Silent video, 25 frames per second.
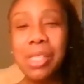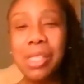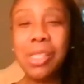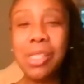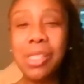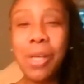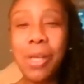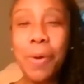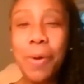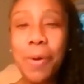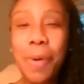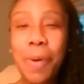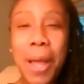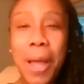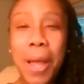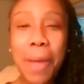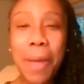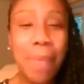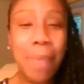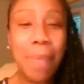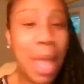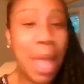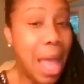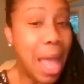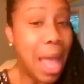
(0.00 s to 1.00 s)
So
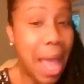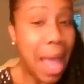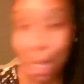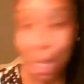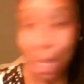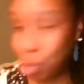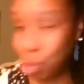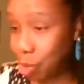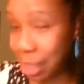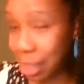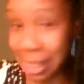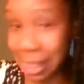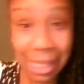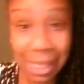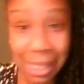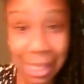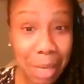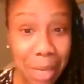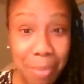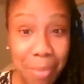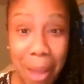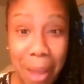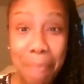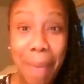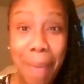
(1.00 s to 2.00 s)
um, as you can
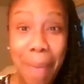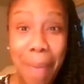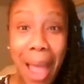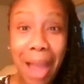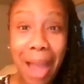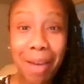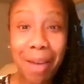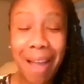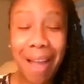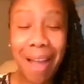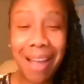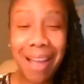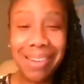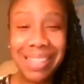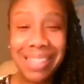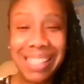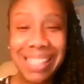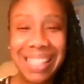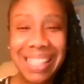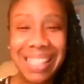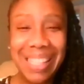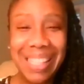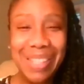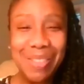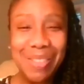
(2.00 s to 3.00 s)
see, my background is
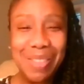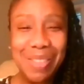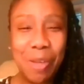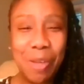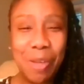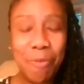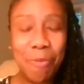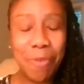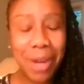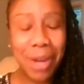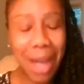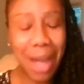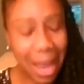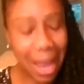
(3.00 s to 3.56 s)
a little different.